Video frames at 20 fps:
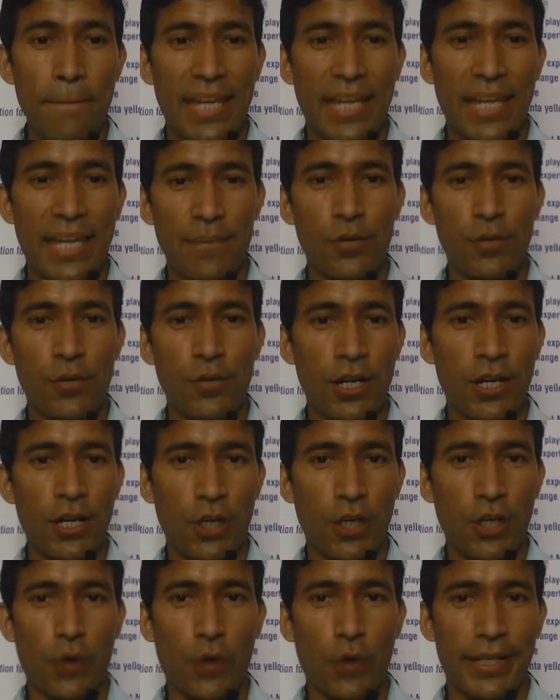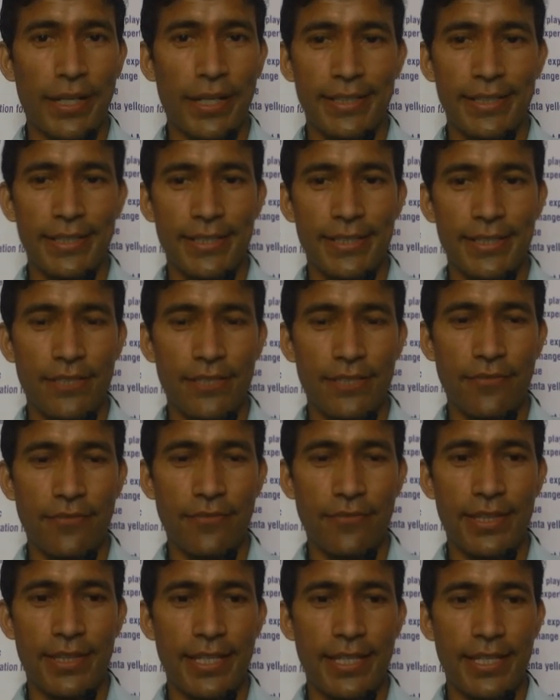If you are logged in
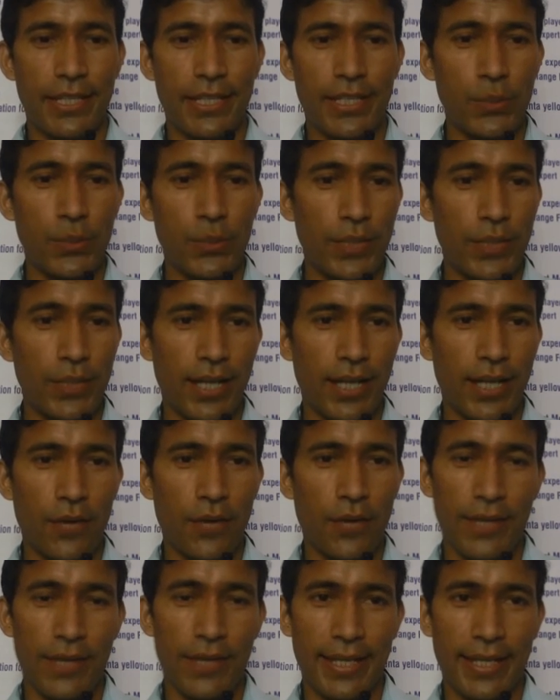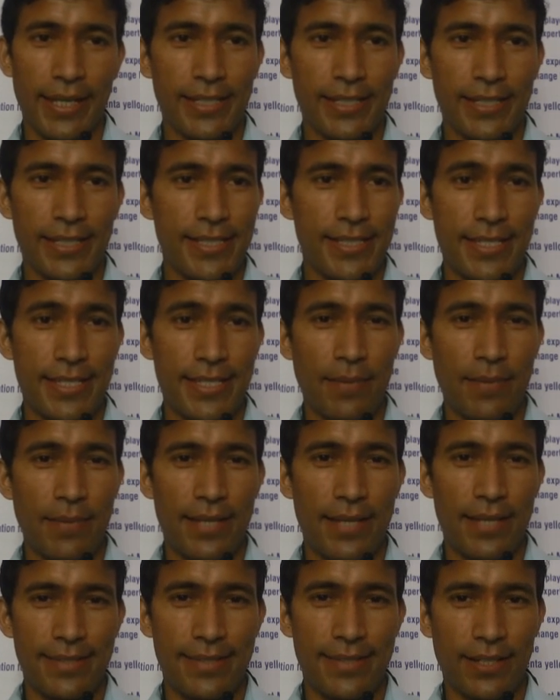with the Google account like
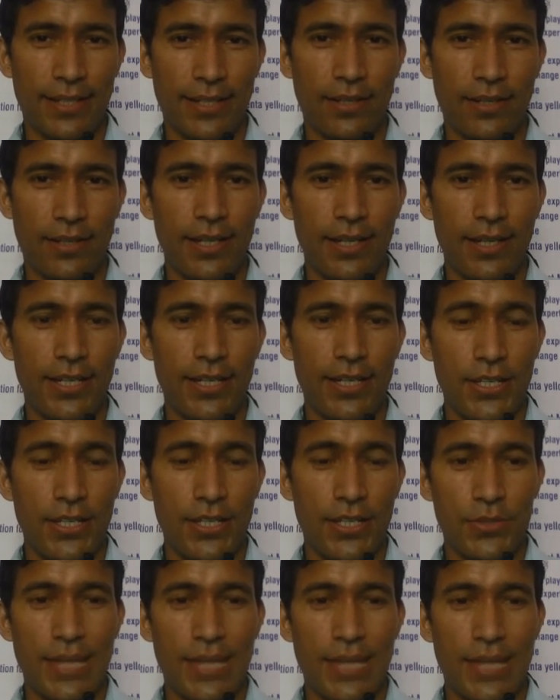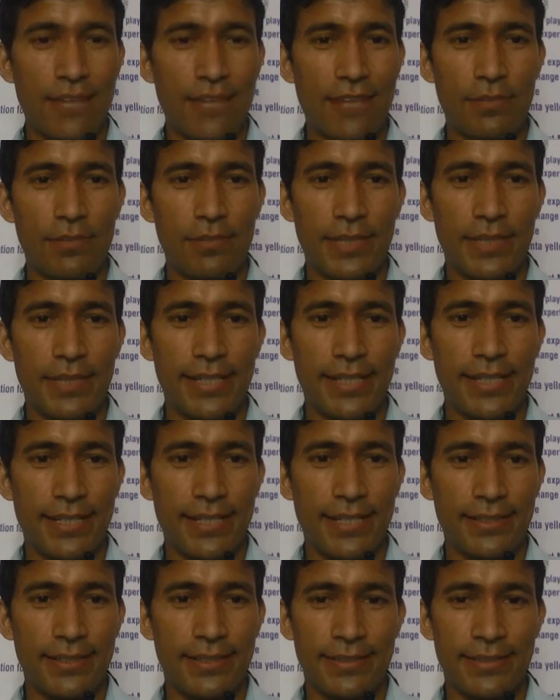Gmail, etc., so that will be
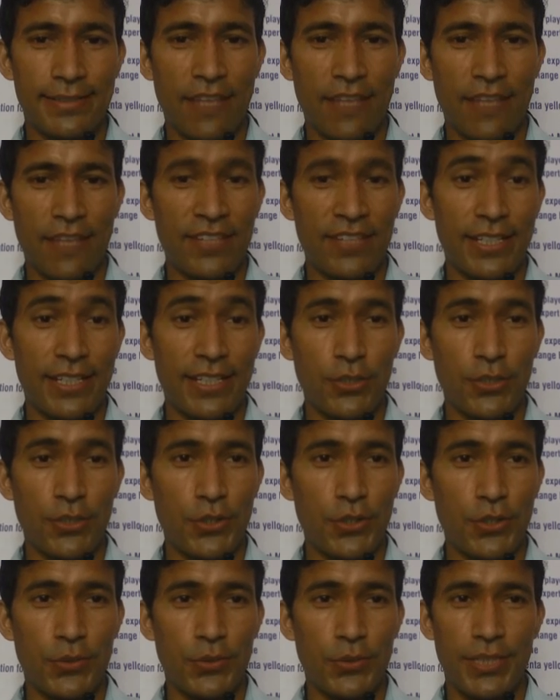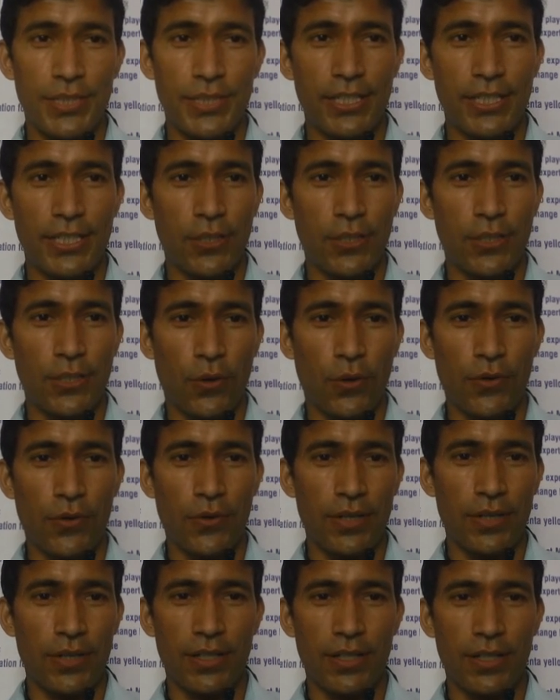definitely going to your